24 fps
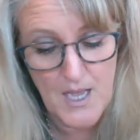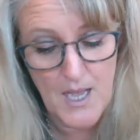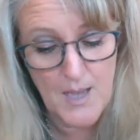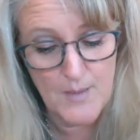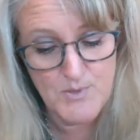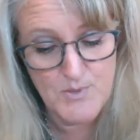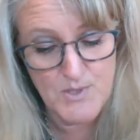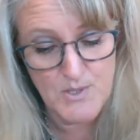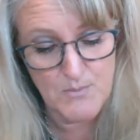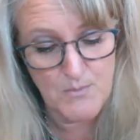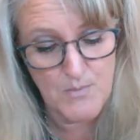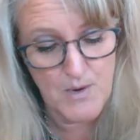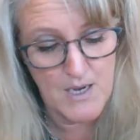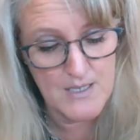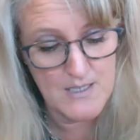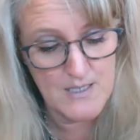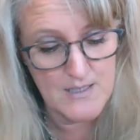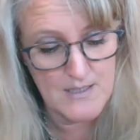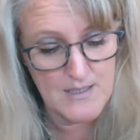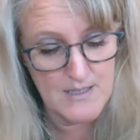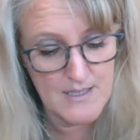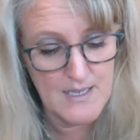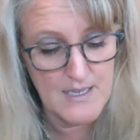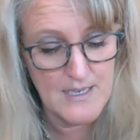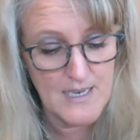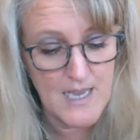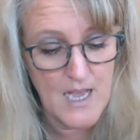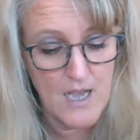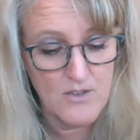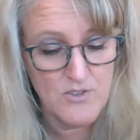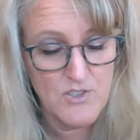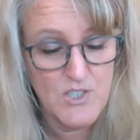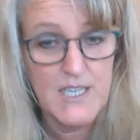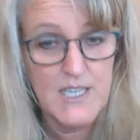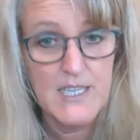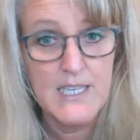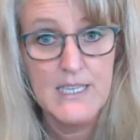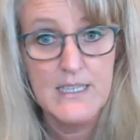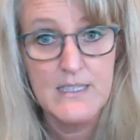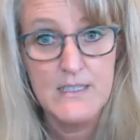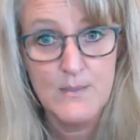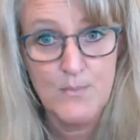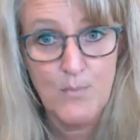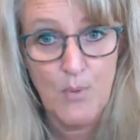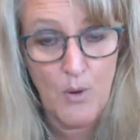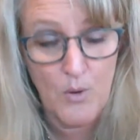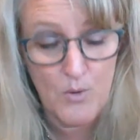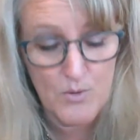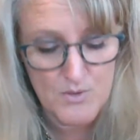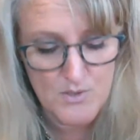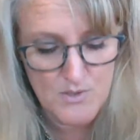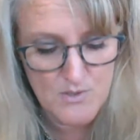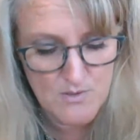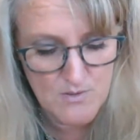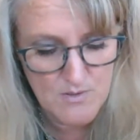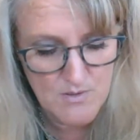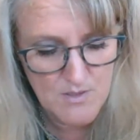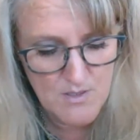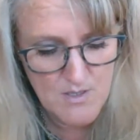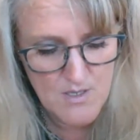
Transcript: absentmindedly and now taking his pulse.